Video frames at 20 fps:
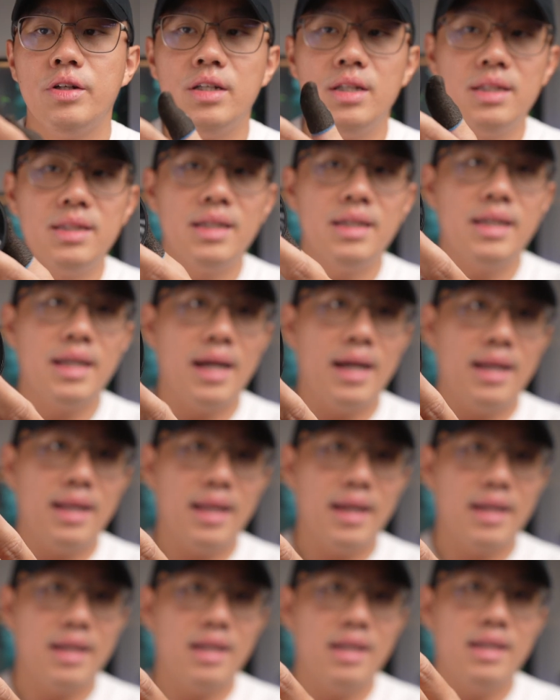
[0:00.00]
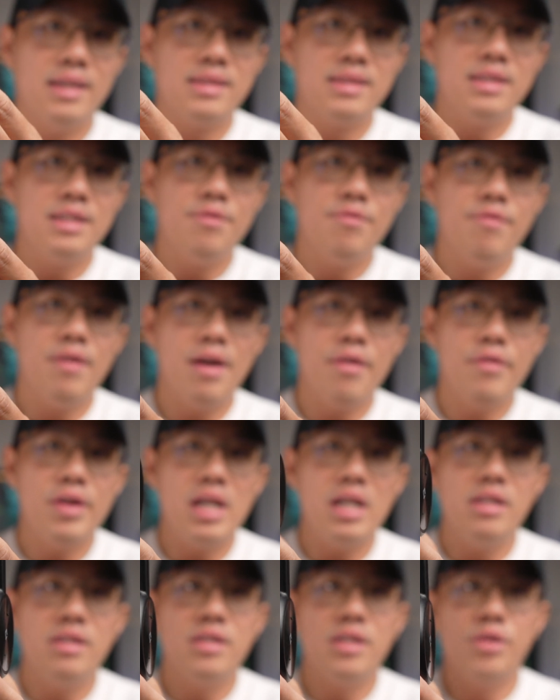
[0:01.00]
another thing that I like is the very
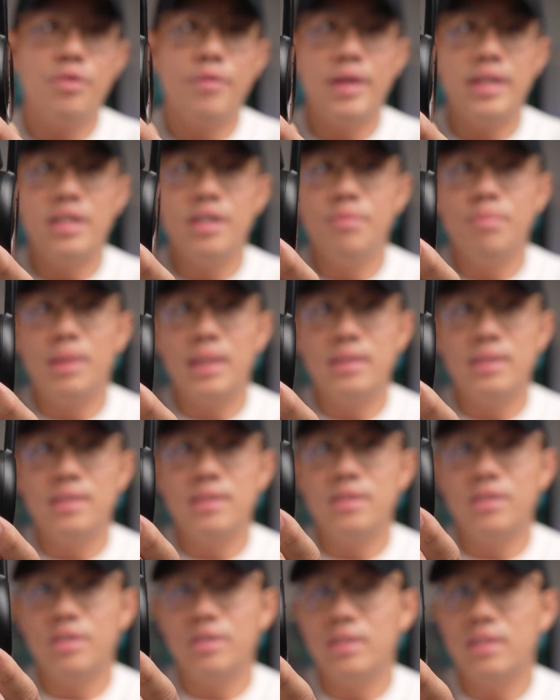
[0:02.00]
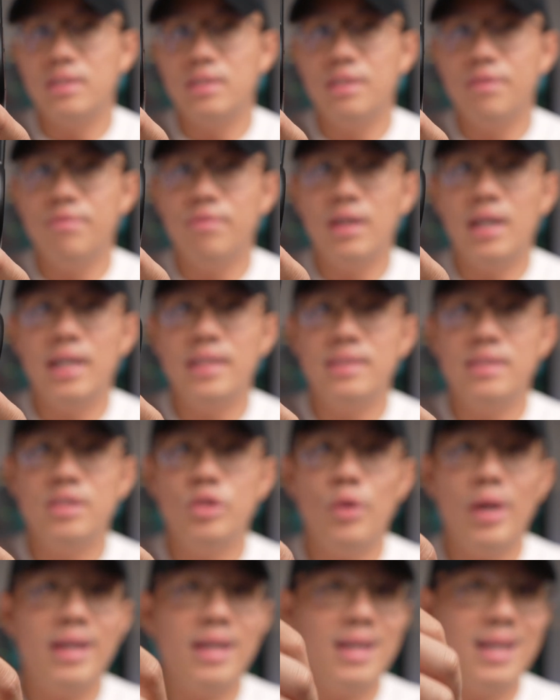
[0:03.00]
integrated buttons on this device.
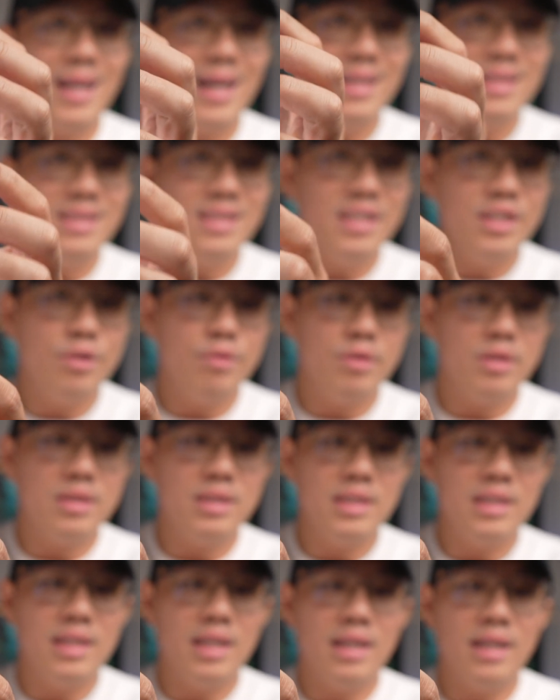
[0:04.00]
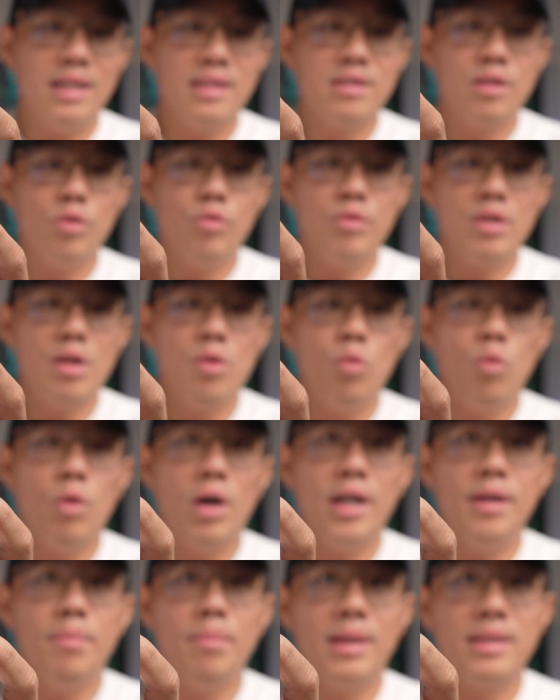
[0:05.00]
So at a glance here, you will see that there's only
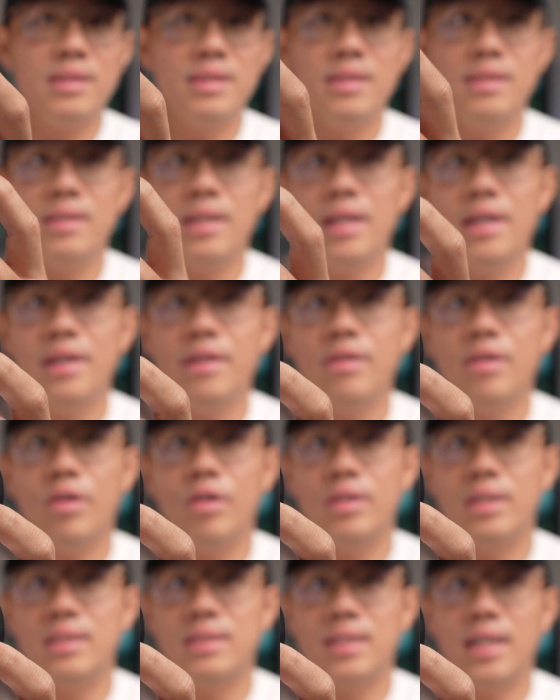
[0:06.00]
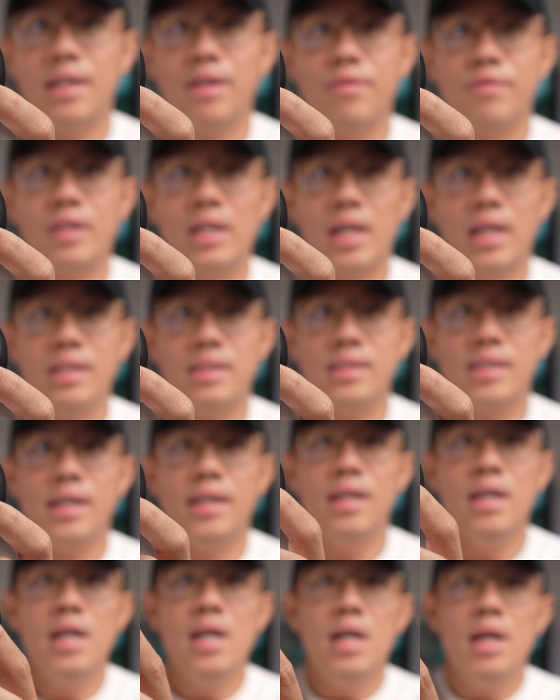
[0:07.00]
one button here on the side of the
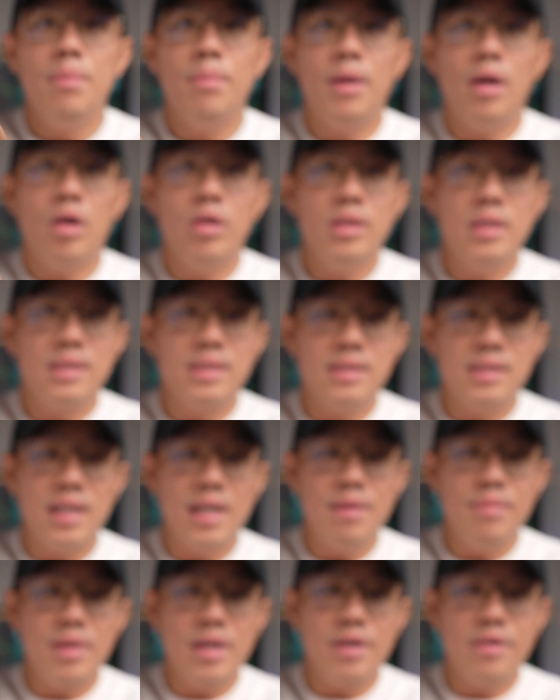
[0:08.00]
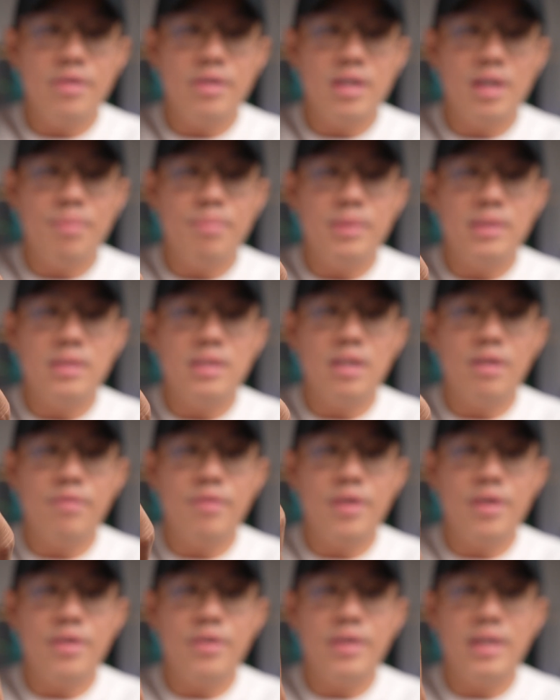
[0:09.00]
headset, but on the same ear cup itself
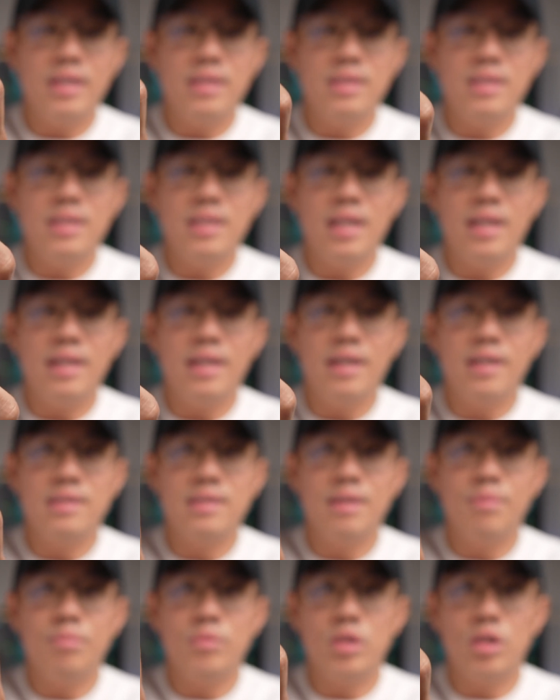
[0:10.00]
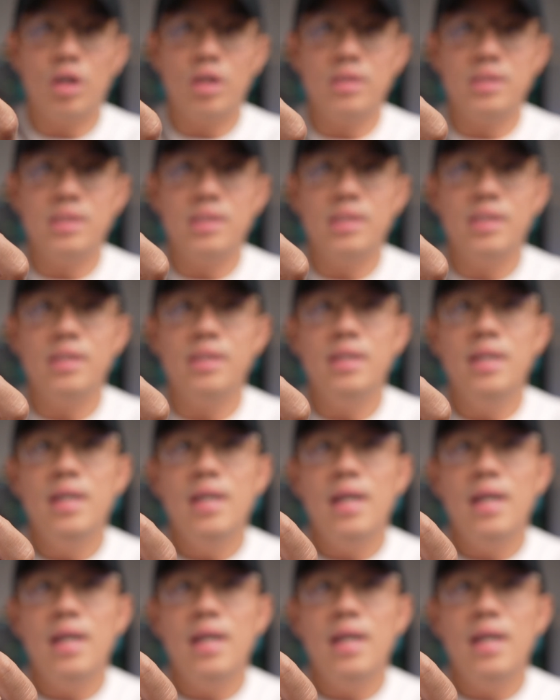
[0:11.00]
here, you can see that there are some dots here,